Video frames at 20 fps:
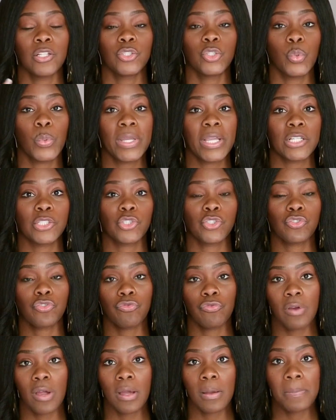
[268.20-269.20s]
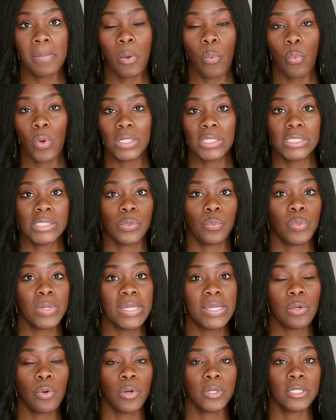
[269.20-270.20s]
doing a scrub once a
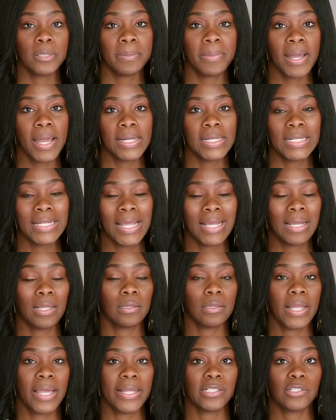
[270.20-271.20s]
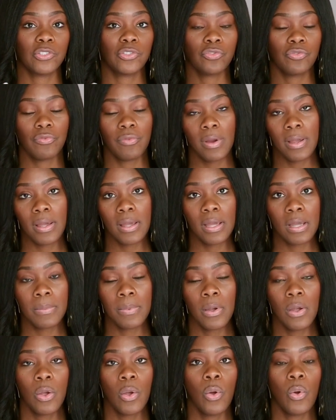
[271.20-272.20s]
week on the body, like a light
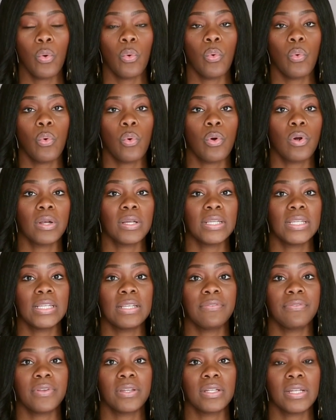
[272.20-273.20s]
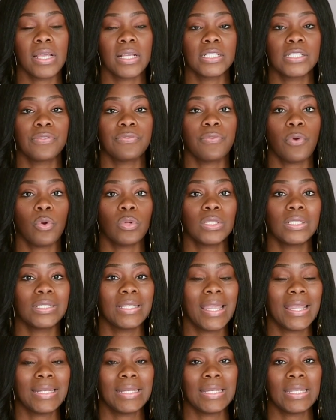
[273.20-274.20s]
scrub, or even
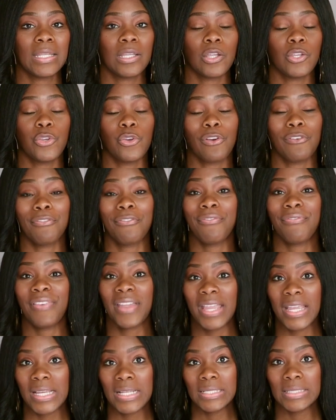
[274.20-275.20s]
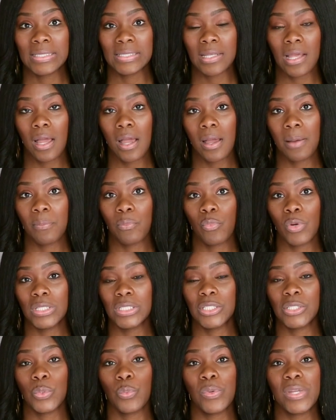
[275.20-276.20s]
exfoliating your face um,
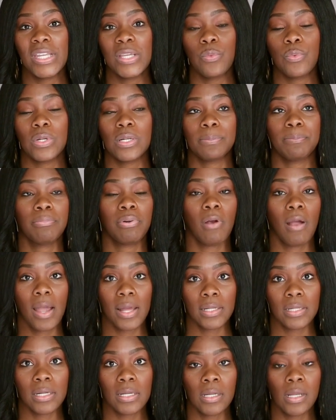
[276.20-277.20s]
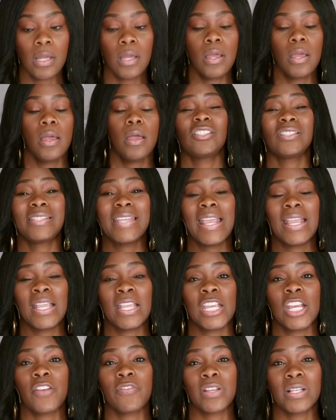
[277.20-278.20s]
once a week with a product. Just taking
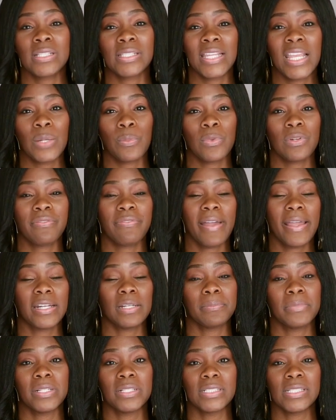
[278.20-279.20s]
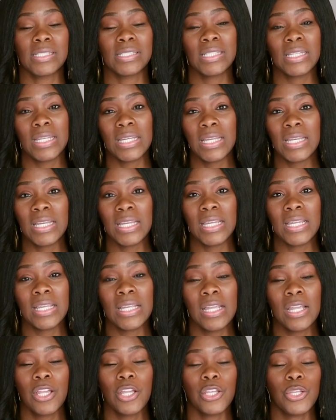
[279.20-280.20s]
care of your skin with vitamin
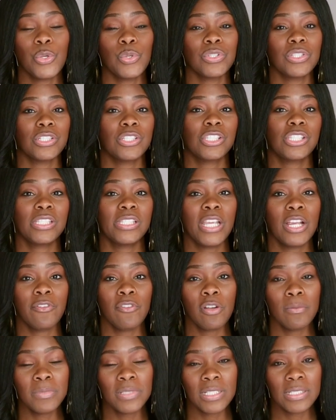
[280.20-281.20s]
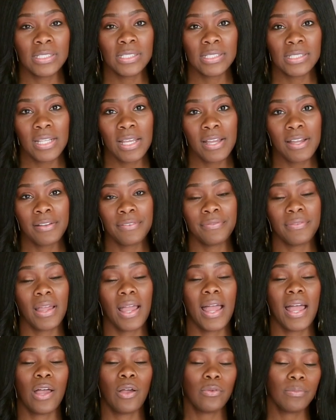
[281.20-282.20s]
C, using serums and stuff.
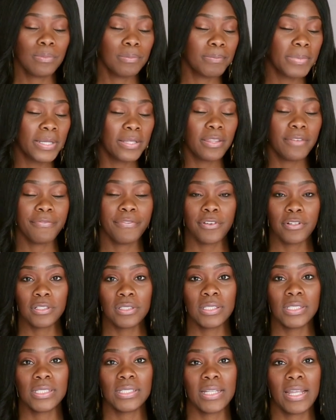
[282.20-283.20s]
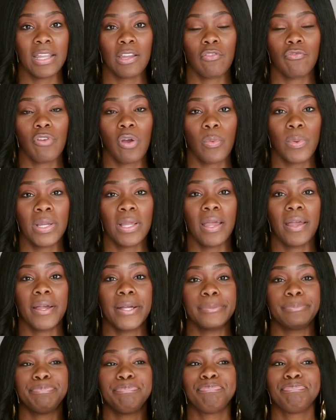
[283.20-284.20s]
I'll be the first to say growing
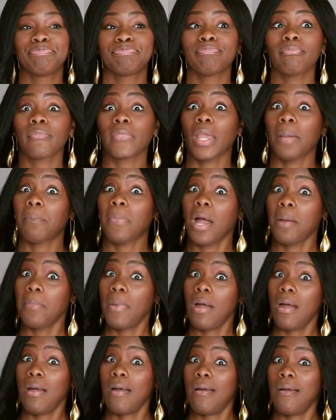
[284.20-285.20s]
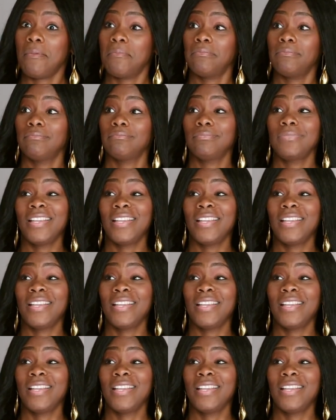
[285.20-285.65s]
up, my mom